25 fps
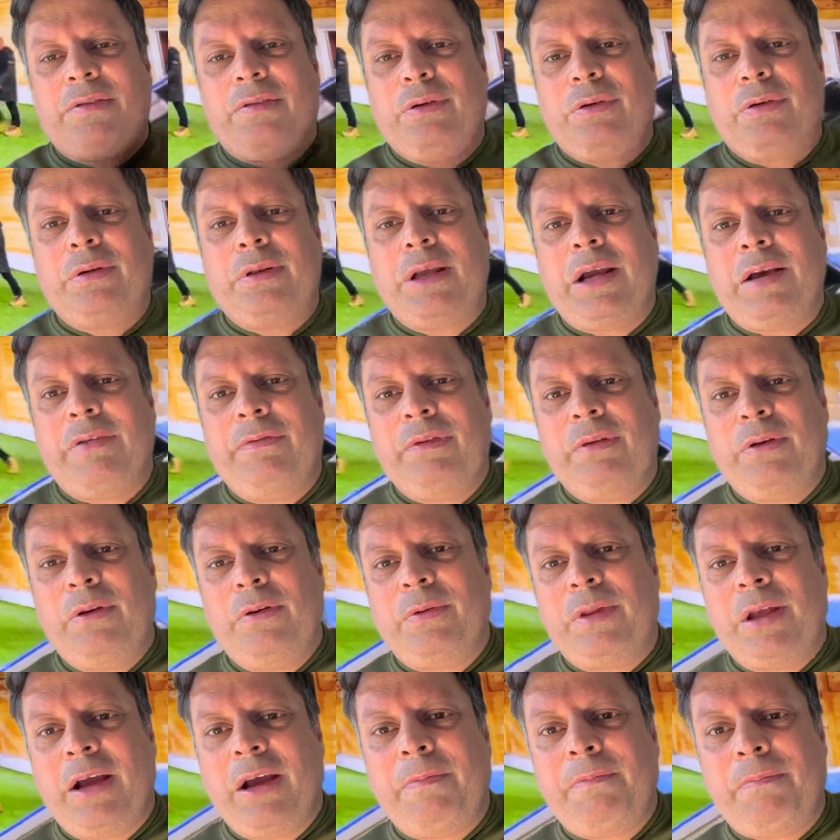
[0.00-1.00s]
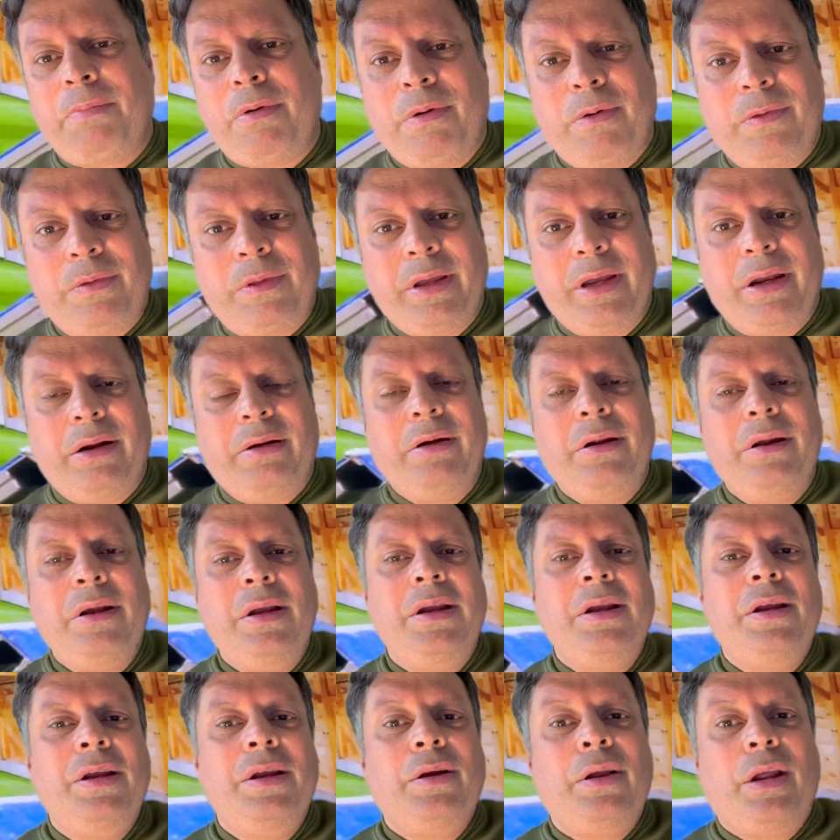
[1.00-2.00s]
you could have an own app on there.
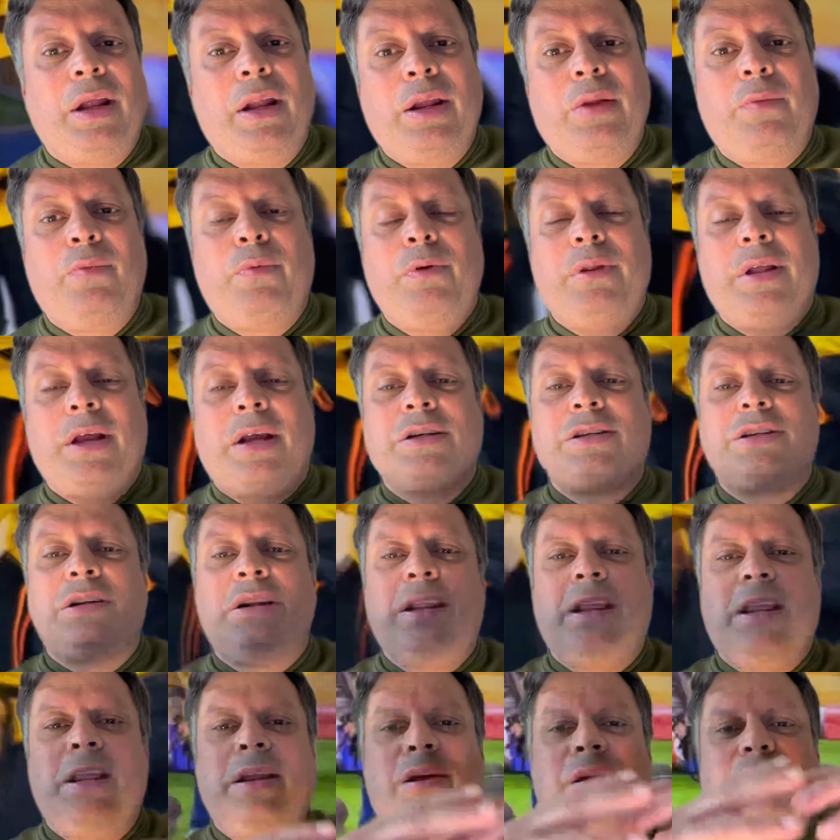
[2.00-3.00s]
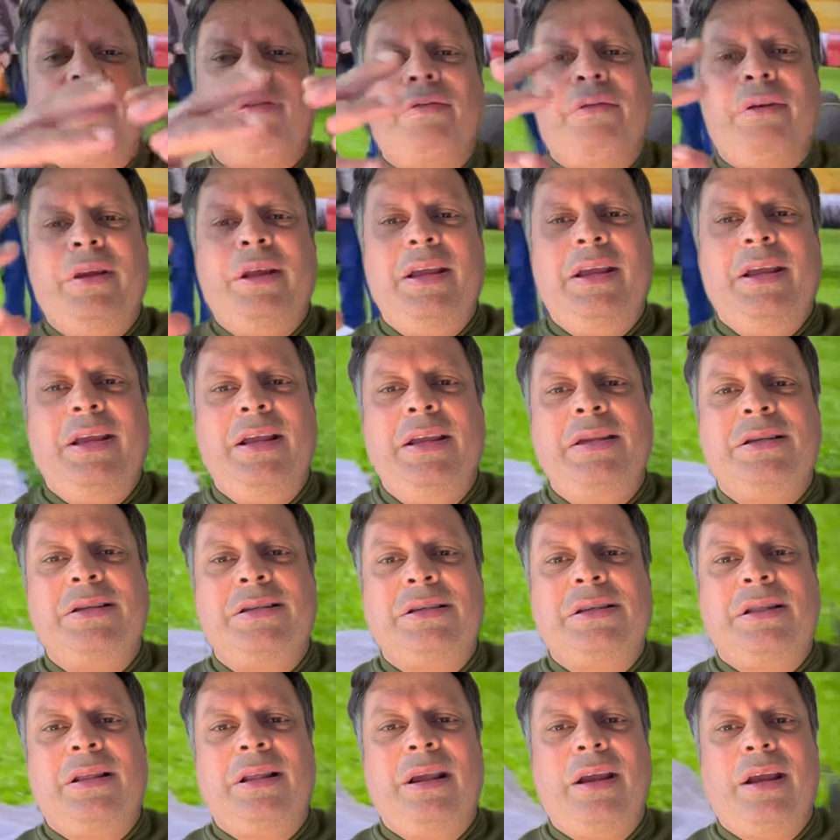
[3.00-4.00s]
And it will actually
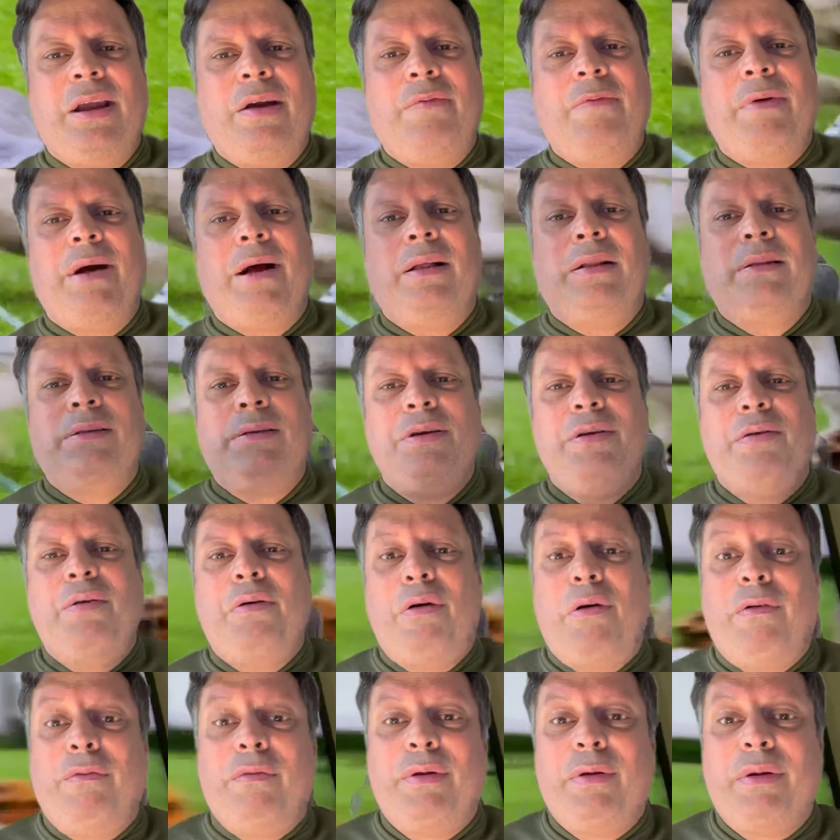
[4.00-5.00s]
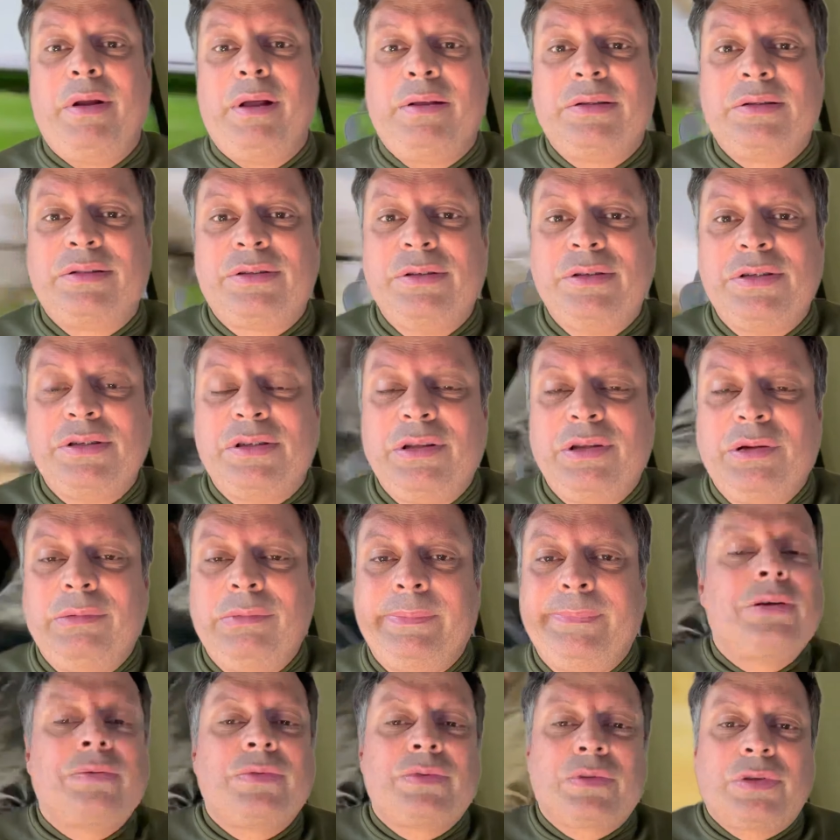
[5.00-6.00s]
increase the value of your health system.
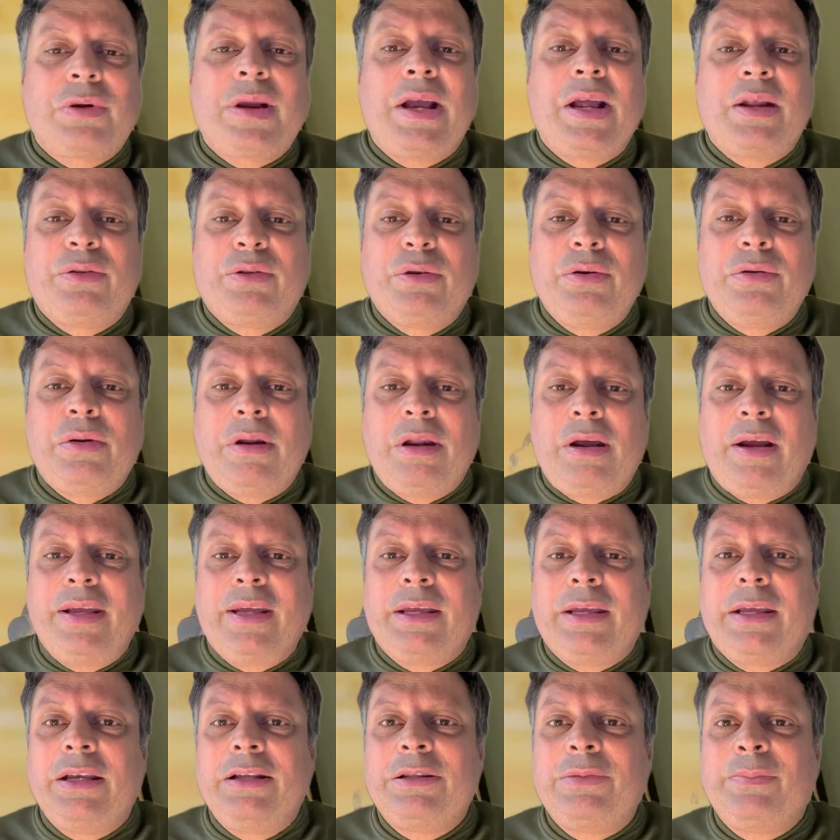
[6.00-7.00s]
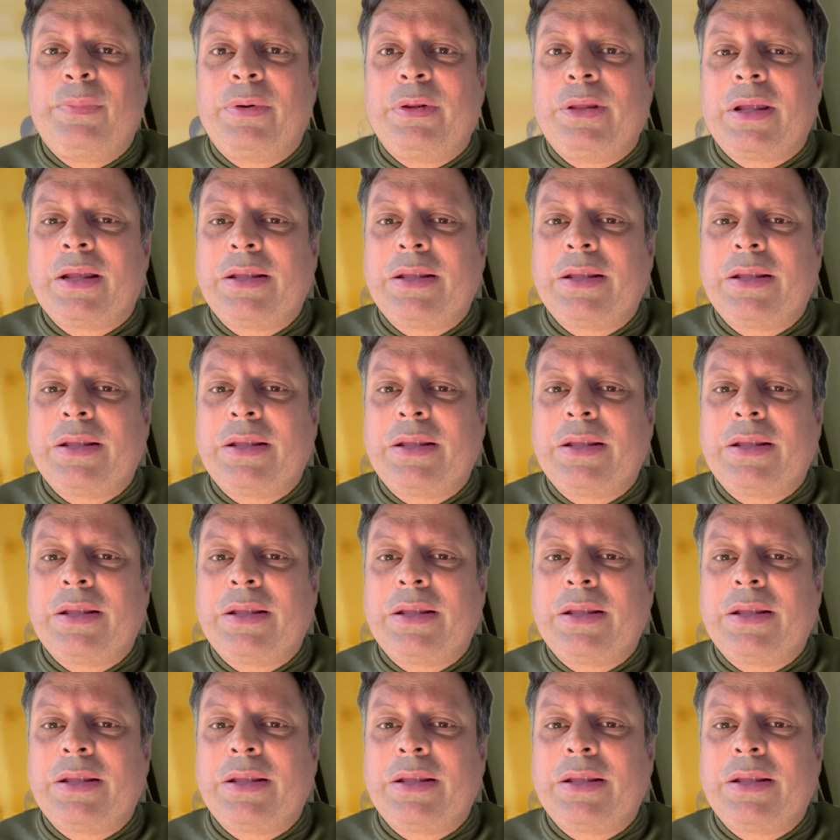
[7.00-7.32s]
So I do like it, but I